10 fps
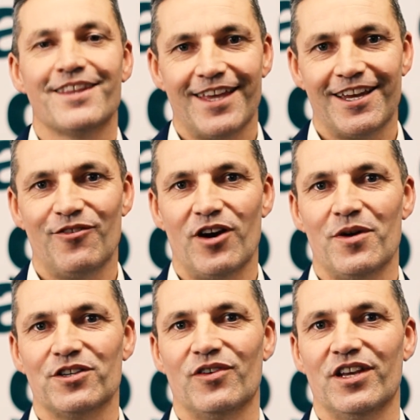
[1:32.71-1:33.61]
Thank you
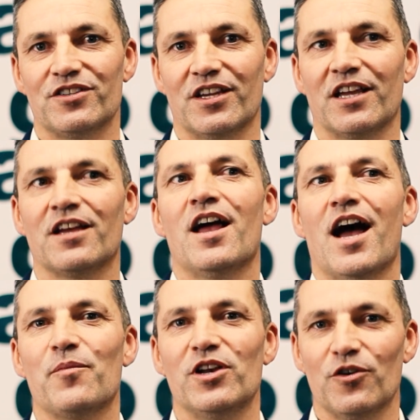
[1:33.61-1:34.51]
very much for listening,
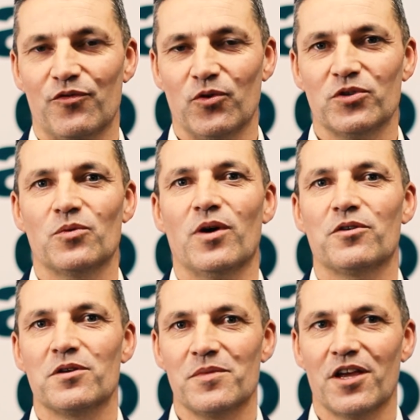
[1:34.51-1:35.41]
and we look forward to
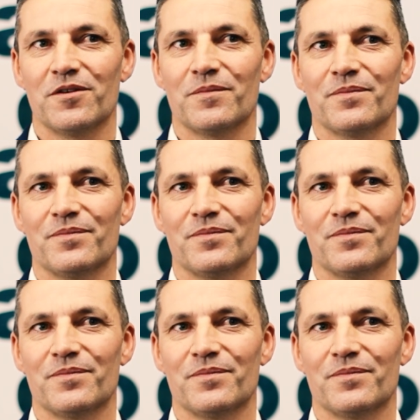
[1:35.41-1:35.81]
welcoming you.